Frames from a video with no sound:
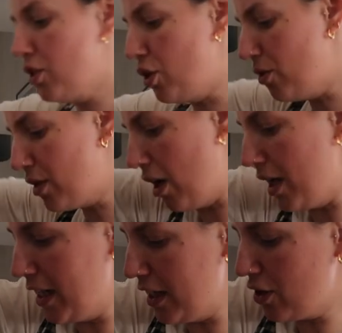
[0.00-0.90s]
Two
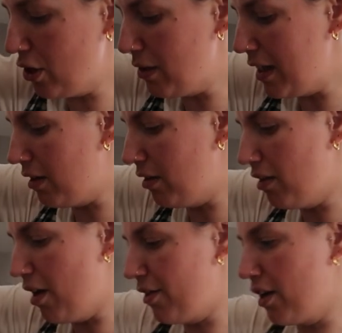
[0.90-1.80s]

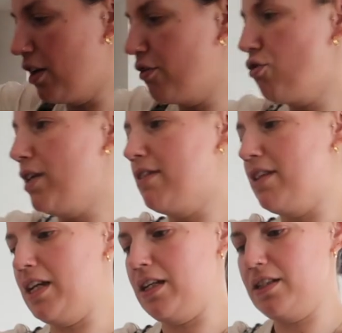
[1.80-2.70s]
little other kind of treat
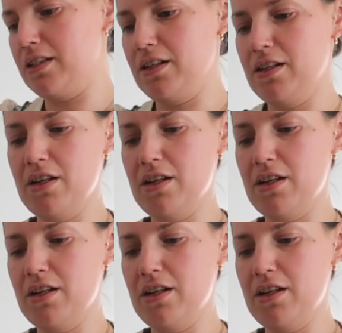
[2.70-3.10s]
things.